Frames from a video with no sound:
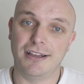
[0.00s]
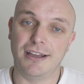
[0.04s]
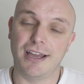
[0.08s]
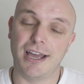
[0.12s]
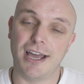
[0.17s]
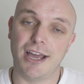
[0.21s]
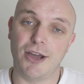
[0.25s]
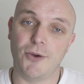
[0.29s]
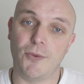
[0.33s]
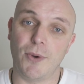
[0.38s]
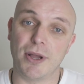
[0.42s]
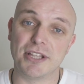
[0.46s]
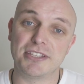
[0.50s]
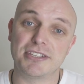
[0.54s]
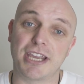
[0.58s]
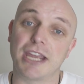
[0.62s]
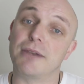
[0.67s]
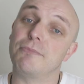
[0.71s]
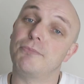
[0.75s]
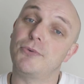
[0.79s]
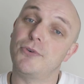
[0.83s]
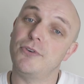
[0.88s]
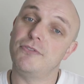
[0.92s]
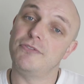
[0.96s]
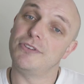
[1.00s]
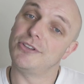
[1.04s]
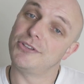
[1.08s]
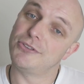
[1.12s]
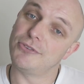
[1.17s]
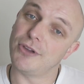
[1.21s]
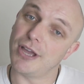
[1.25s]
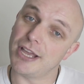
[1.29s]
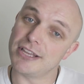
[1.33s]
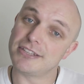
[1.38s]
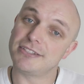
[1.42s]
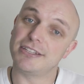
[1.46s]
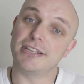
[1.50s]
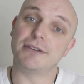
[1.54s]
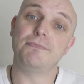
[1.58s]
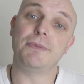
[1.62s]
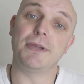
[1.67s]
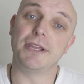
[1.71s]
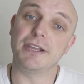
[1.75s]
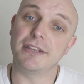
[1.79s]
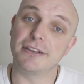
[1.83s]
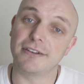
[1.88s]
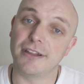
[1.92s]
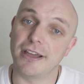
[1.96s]
Uh, once again, proving to us that
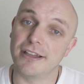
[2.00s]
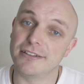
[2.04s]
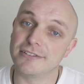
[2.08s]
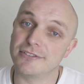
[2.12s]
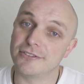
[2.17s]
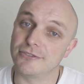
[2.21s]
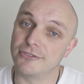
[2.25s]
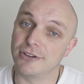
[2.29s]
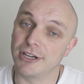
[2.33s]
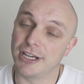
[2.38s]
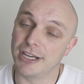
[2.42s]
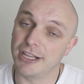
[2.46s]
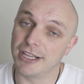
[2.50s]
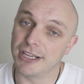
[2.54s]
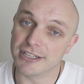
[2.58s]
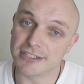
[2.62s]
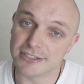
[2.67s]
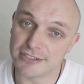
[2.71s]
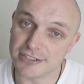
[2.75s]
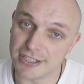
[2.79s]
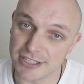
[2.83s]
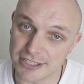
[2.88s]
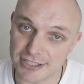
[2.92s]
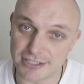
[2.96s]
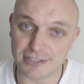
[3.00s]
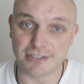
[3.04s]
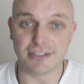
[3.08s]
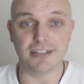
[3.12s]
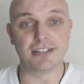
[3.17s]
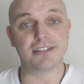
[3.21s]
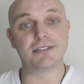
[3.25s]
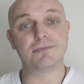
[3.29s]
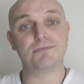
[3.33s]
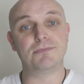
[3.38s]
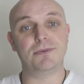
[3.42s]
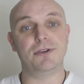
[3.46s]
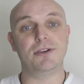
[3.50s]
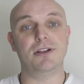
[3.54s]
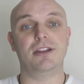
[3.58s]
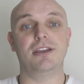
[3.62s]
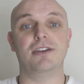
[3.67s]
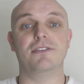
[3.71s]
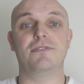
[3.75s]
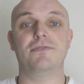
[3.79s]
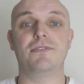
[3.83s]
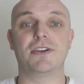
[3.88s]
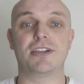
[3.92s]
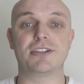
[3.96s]
pink doesn't really exist. It's
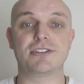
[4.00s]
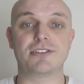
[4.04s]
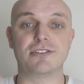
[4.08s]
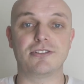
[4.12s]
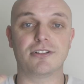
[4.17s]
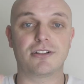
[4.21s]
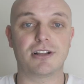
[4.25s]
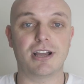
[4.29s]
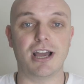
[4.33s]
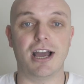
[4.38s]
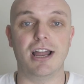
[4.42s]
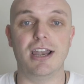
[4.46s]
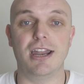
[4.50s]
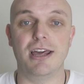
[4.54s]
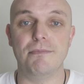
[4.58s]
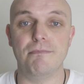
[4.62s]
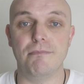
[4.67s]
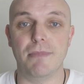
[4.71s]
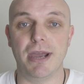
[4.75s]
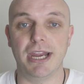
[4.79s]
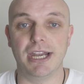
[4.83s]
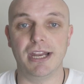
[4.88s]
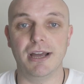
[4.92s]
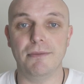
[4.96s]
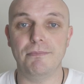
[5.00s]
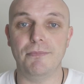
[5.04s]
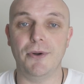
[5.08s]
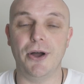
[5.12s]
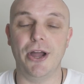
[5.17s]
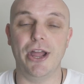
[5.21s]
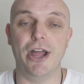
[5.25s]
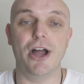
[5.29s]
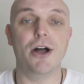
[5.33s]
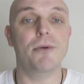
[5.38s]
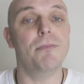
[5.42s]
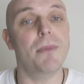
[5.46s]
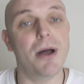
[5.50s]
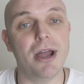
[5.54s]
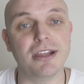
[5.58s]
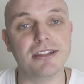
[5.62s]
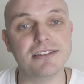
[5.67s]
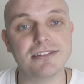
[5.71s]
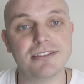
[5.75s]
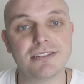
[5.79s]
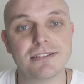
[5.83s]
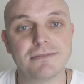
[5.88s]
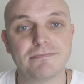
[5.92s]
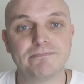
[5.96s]
purely a fictional color made up by our
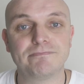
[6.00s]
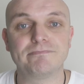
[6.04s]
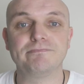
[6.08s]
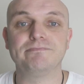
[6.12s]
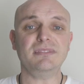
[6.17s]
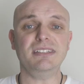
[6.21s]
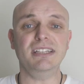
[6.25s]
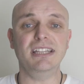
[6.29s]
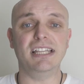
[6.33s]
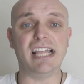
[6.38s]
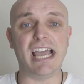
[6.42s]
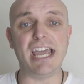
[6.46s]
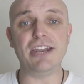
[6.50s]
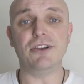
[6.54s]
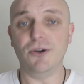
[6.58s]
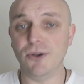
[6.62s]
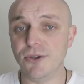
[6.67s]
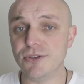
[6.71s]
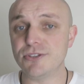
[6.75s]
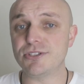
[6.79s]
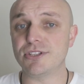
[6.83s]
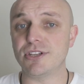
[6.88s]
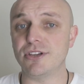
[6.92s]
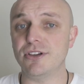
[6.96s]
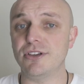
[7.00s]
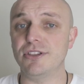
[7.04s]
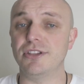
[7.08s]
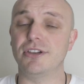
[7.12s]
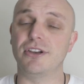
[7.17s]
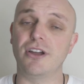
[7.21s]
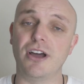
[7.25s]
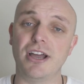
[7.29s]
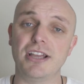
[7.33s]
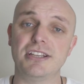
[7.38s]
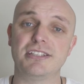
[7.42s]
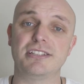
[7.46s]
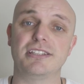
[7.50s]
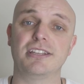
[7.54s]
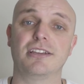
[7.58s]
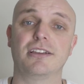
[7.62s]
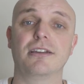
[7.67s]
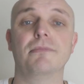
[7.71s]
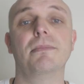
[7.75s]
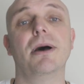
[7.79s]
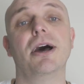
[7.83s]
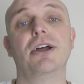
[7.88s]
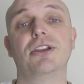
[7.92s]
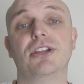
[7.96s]
minds. And also the nice
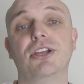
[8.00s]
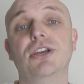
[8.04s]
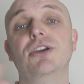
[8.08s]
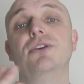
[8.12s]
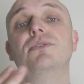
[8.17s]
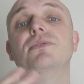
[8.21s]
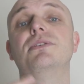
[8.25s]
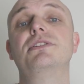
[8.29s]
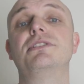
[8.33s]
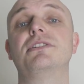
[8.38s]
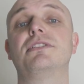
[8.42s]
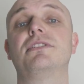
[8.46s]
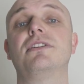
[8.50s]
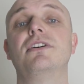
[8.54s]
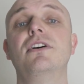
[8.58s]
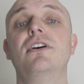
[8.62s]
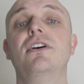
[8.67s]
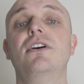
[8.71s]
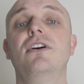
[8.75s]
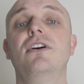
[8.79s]
thing about hue is that